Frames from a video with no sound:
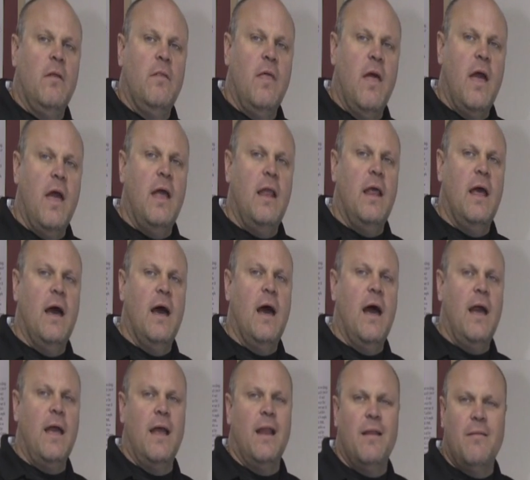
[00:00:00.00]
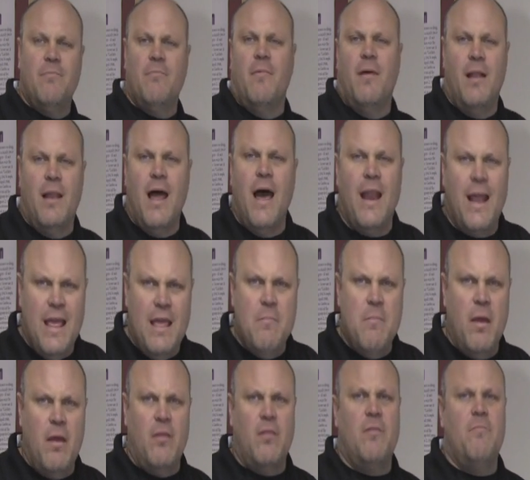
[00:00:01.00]
that I get a lot of
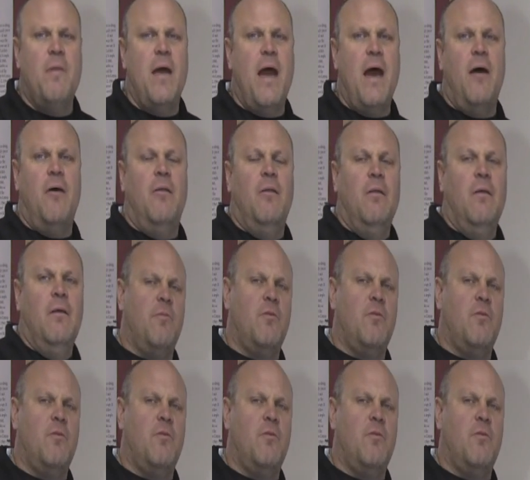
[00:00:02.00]
emails about.